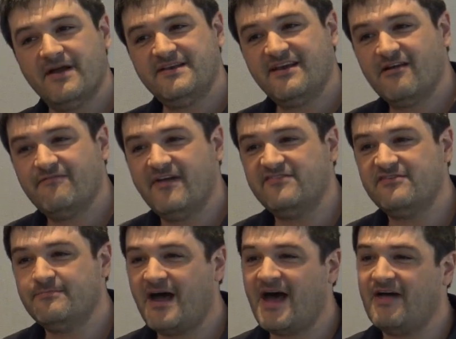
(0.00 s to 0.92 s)

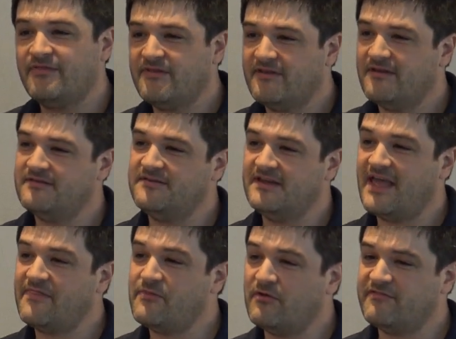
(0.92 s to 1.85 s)
derivation path to
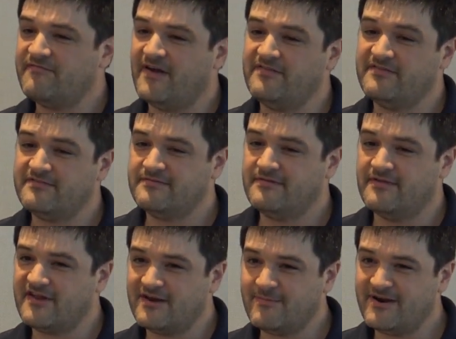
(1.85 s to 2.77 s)
get those funds?
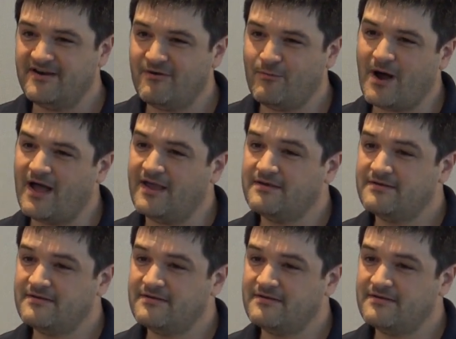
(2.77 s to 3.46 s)
Does anybody know why?